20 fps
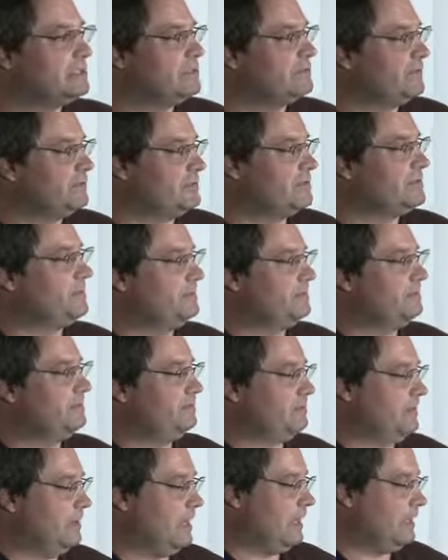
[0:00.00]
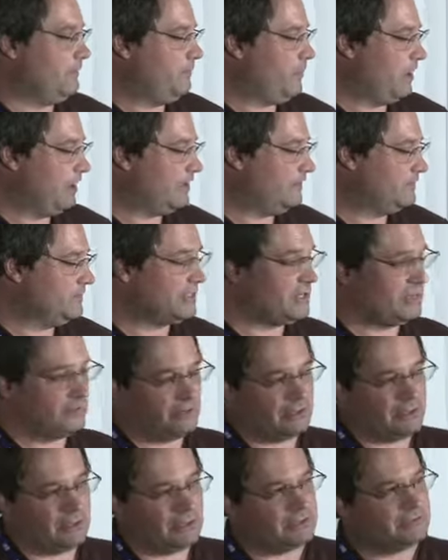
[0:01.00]
The first part of
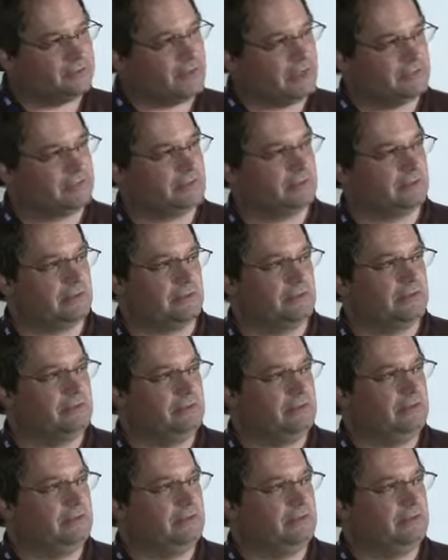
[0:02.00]
security is basically